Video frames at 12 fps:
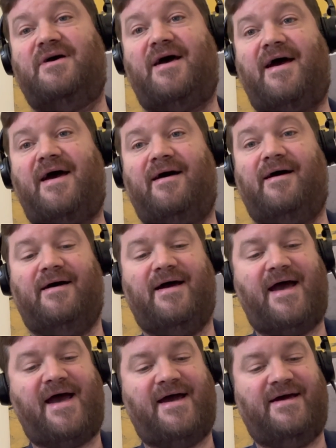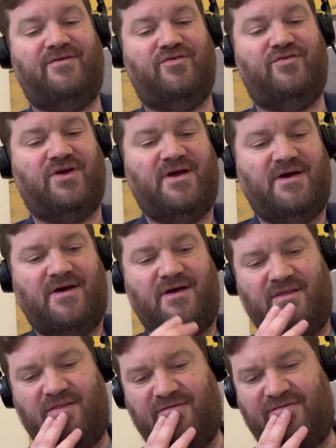And
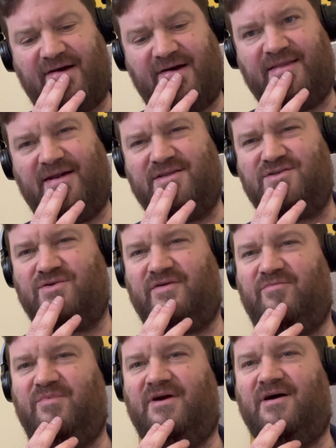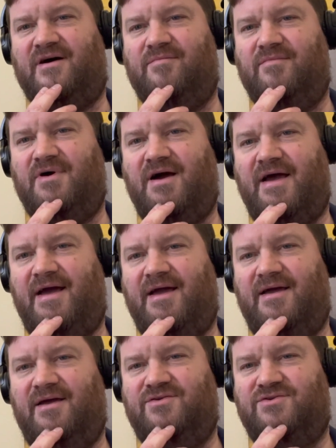the fact that it's sort of become
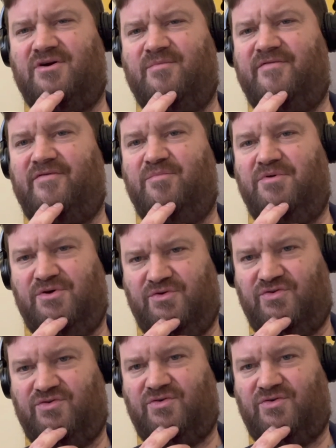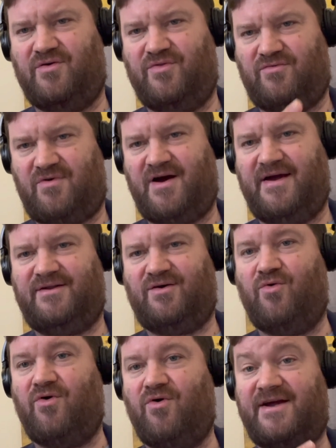a term of abuse on the right,
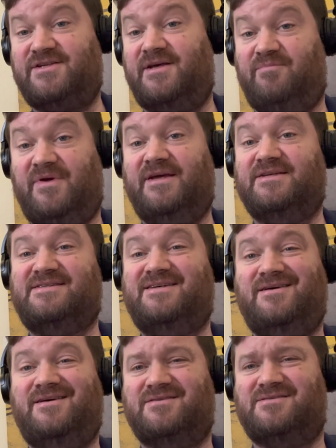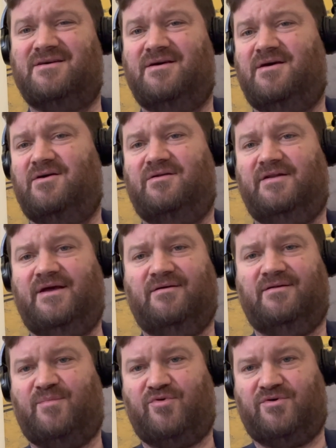or actually being seen as
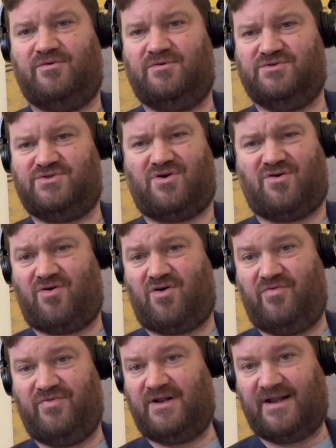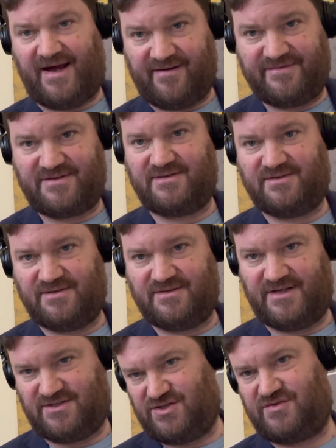neoliberals are on the left,
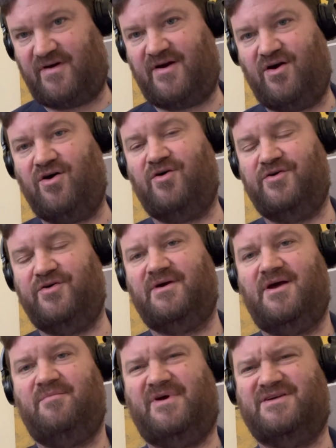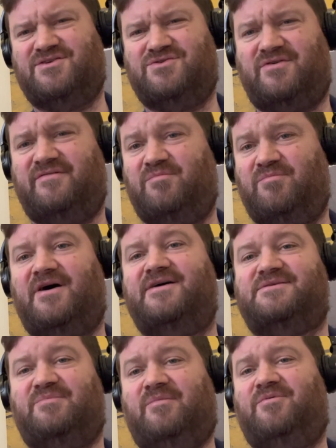is just very odd, because it sort of
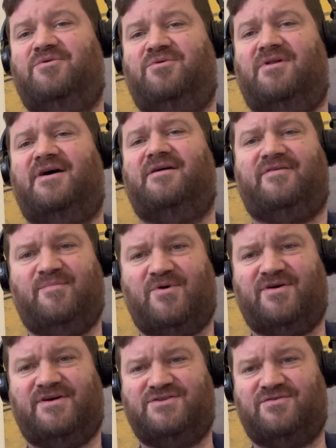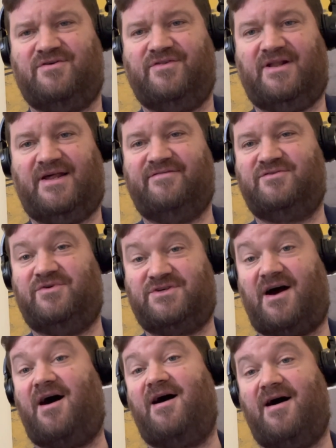implies that people who like free markets are on the left, which
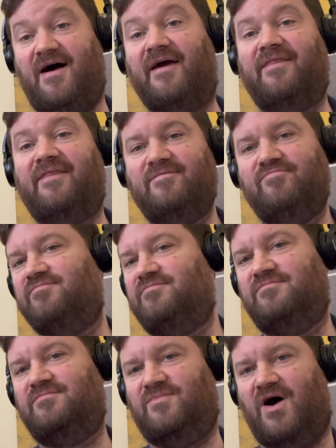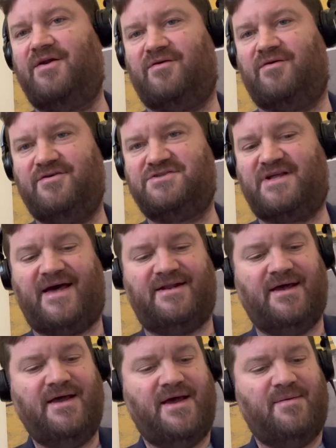I don't
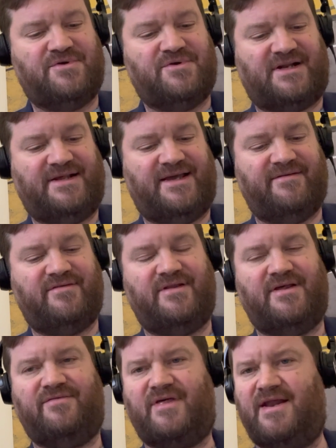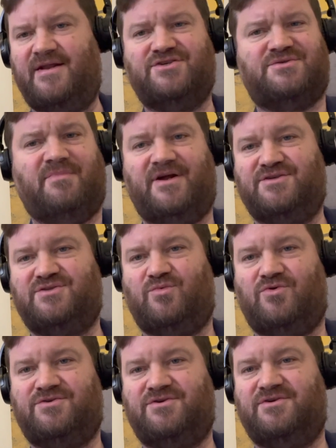understand, particularly given that then it just muddies the
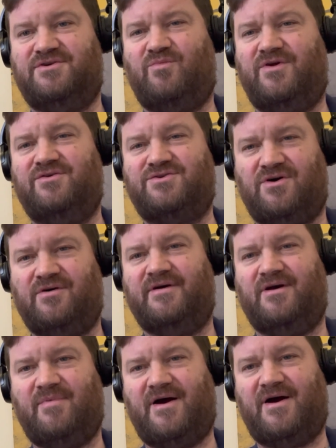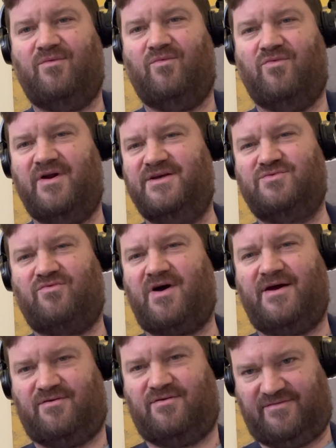waters, and when you're talking about what is
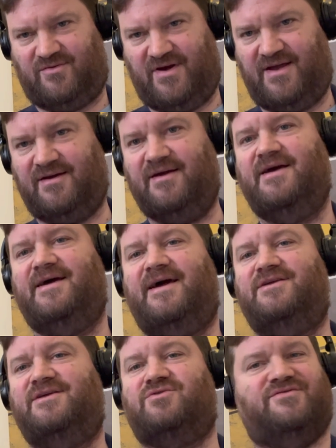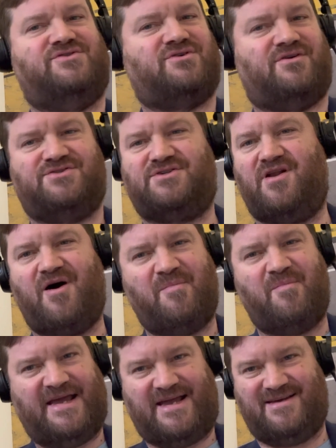right or left wing, it sort of starts to
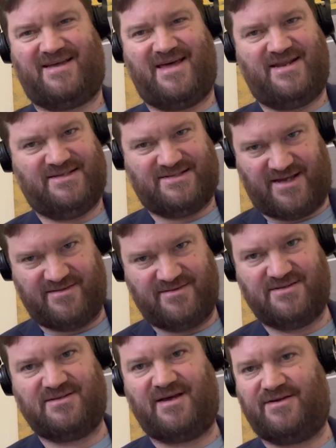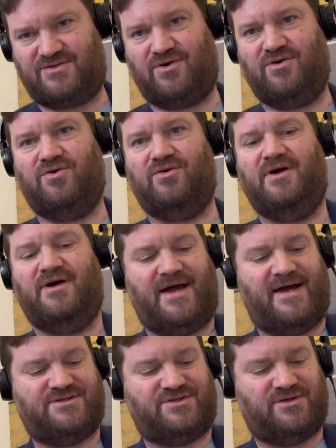not make any sense at all
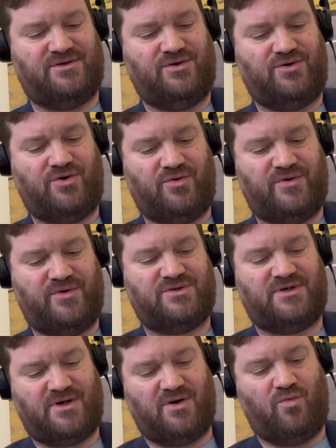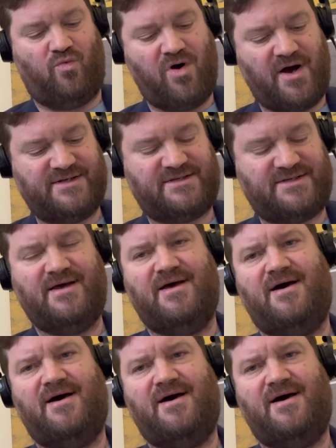as to who is what.